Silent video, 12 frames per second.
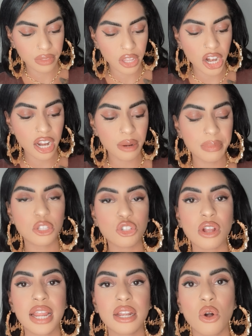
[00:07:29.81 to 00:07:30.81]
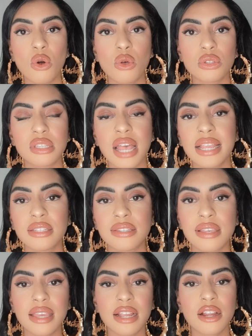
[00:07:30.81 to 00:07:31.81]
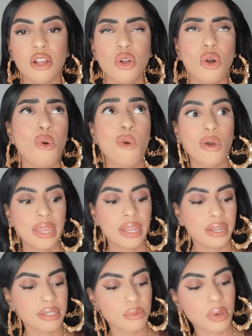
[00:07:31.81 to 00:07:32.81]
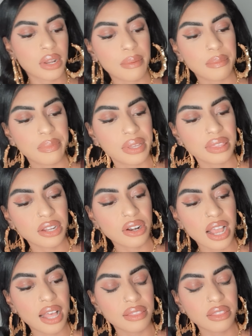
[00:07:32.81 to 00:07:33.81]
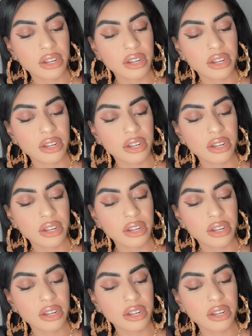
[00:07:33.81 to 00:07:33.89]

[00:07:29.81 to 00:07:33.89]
They're going to be trying to hold tight to their coin is what I'm, but they're not.